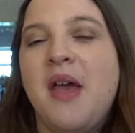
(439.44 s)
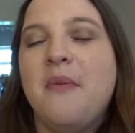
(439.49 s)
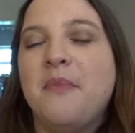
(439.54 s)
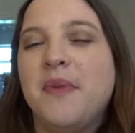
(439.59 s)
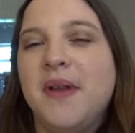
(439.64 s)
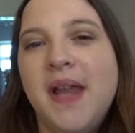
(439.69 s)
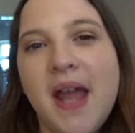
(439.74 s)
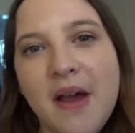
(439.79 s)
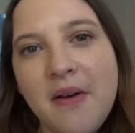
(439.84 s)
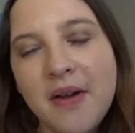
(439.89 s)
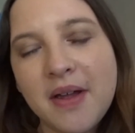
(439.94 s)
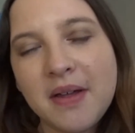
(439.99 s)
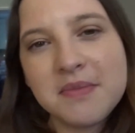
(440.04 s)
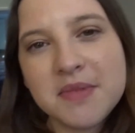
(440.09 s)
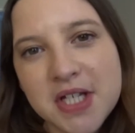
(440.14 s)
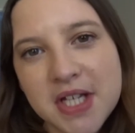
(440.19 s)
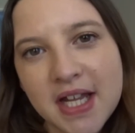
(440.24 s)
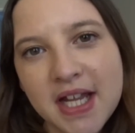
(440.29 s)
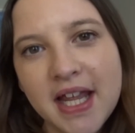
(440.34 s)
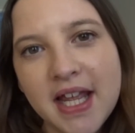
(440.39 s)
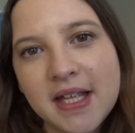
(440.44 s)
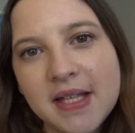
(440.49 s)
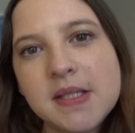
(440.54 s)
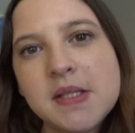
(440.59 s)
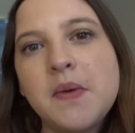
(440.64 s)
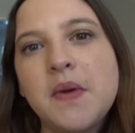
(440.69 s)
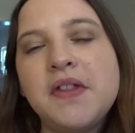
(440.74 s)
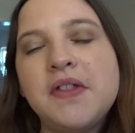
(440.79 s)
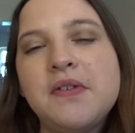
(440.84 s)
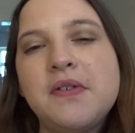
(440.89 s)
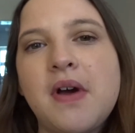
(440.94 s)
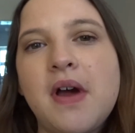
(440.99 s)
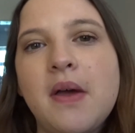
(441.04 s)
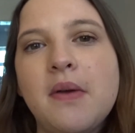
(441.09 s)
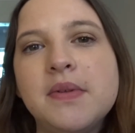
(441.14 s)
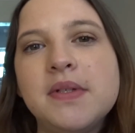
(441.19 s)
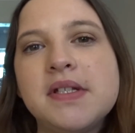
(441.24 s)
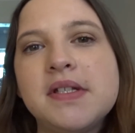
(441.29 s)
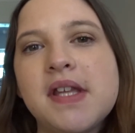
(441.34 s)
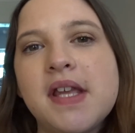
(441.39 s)
But now I'm chilling, so I thought I
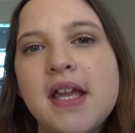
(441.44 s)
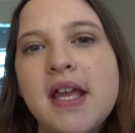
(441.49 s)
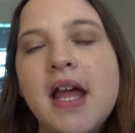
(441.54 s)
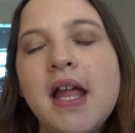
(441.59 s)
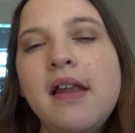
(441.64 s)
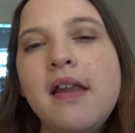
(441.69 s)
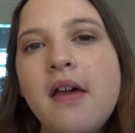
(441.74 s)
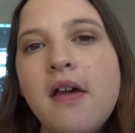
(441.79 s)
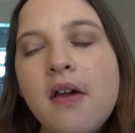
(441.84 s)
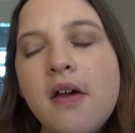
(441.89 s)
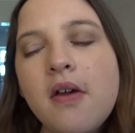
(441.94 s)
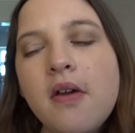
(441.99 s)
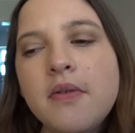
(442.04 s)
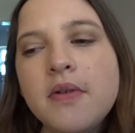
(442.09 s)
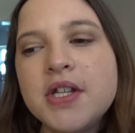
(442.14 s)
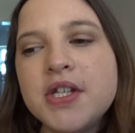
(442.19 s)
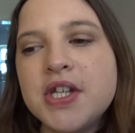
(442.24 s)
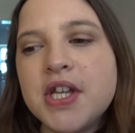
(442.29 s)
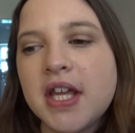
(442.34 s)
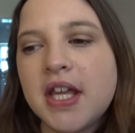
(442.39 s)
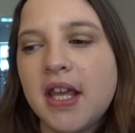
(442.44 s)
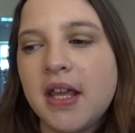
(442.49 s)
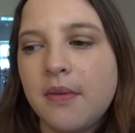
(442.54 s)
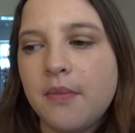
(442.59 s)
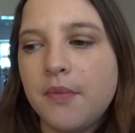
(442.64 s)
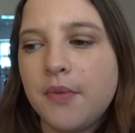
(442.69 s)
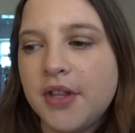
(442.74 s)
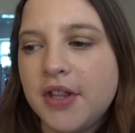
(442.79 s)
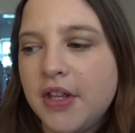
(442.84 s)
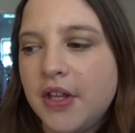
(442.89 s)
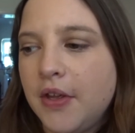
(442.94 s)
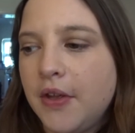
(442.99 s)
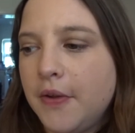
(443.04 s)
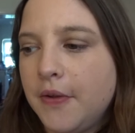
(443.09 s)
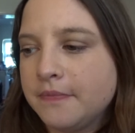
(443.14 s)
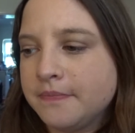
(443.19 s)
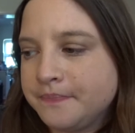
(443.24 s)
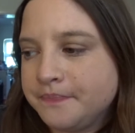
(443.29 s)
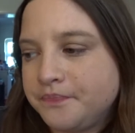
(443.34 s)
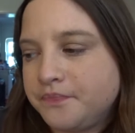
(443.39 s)
would say hello and check in with you.